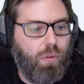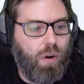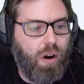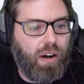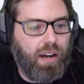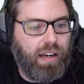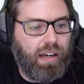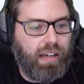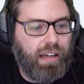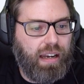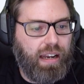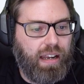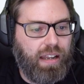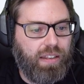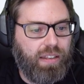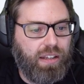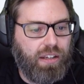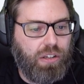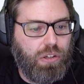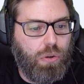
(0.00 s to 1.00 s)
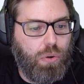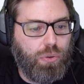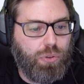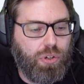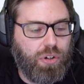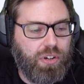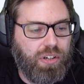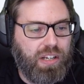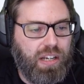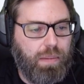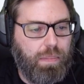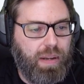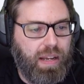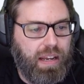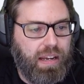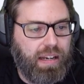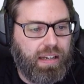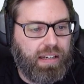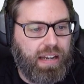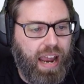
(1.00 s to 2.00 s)
of working in the user
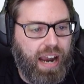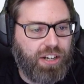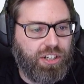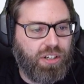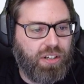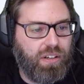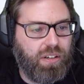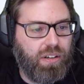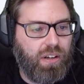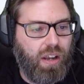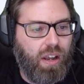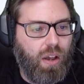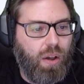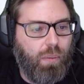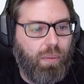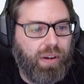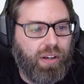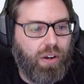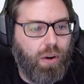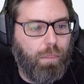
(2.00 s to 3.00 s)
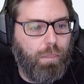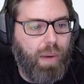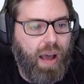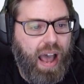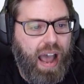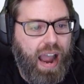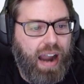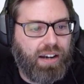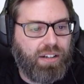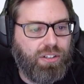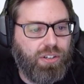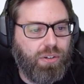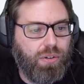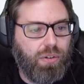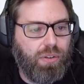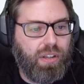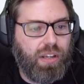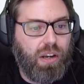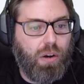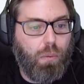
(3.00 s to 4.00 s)
DB connection, we go back
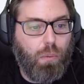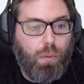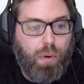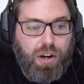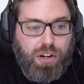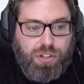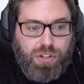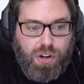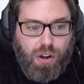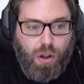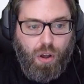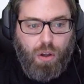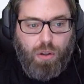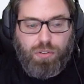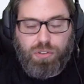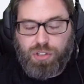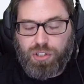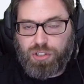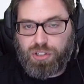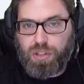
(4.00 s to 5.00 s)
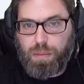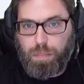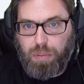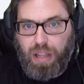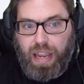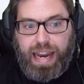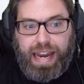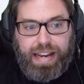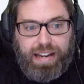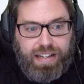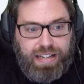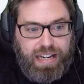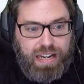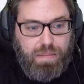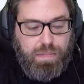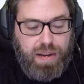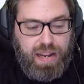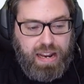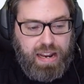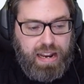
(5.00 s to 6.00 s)
to the original, just the plain
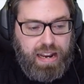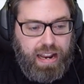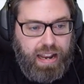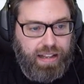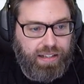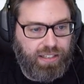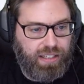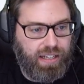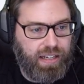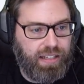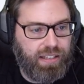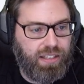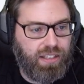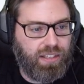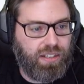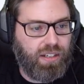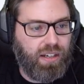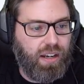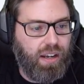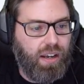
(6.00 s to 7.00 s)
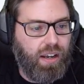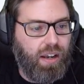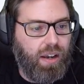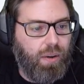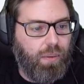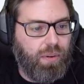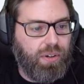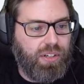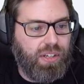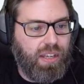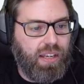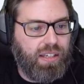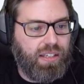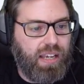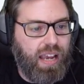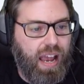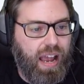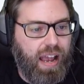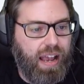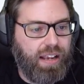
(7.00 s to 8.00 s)
DB instance, which
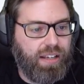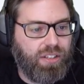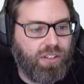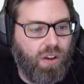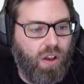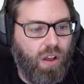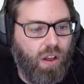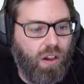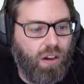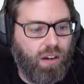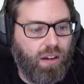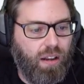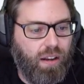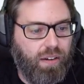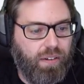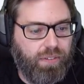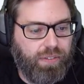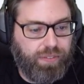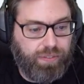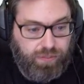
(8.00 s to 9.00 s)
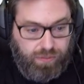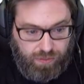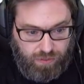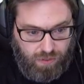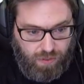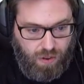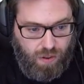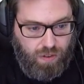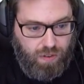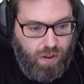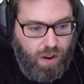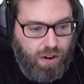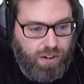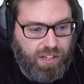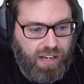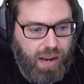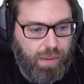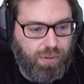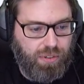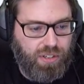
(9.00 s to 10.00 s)
this has all of
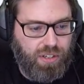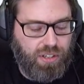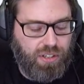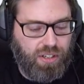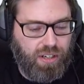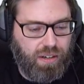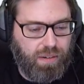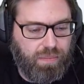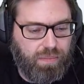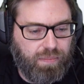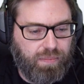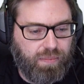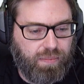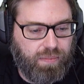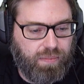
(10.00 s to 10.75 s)
our tables, just to